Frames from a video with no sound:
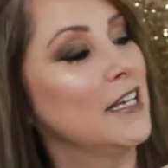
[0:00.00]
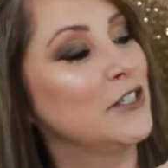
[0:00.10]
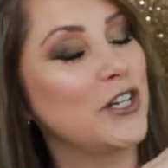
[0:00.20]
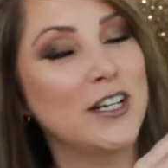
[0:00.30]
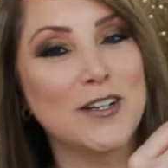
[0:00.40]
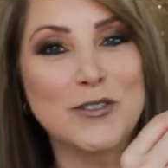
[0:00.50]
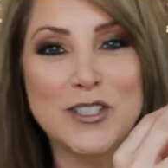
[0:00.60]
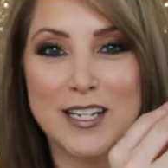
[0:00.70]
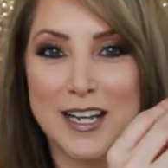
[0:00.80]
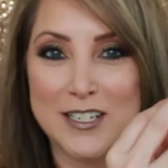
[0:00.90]
She knows
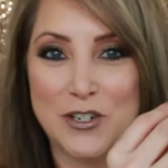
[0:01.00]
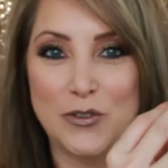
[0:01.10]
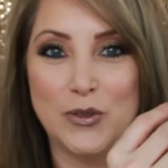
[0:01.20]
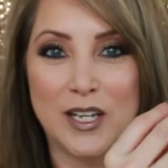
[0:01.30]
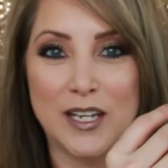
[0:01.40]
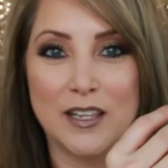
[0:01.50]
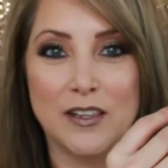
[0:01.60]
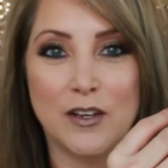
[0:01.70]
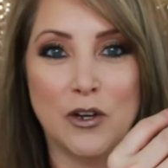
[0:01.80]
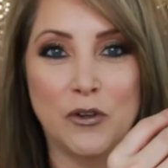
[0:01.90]
that I do like
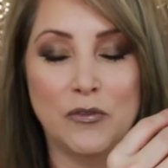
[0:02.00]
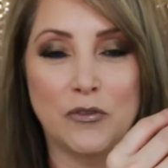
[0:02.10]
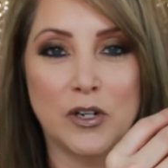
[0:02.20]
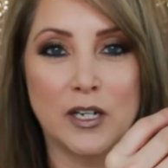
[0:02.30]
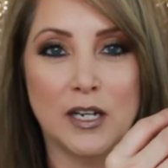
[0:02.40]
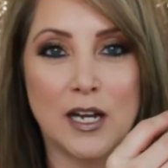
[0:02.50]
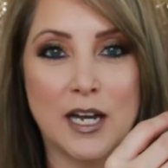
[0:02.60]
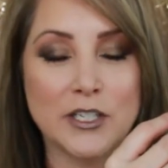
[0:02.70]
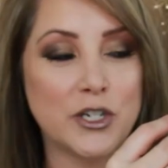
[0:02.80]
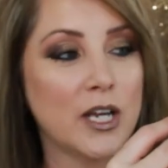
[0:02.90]
the Ofra
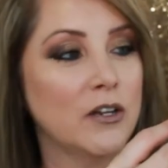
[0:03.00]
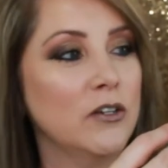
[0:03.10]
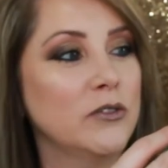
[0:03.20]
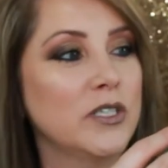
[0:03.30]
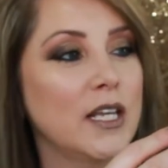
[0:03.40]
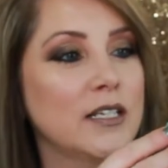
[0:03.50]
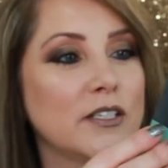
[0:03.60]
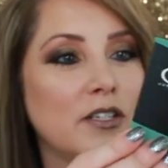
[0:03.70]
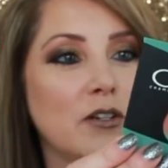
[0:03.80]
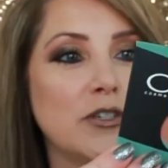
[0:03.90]
eyeshadows, and
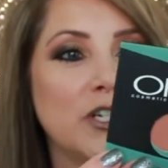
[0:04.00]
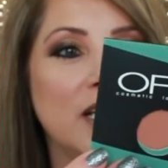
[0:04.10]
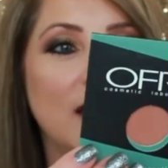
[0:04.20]
so she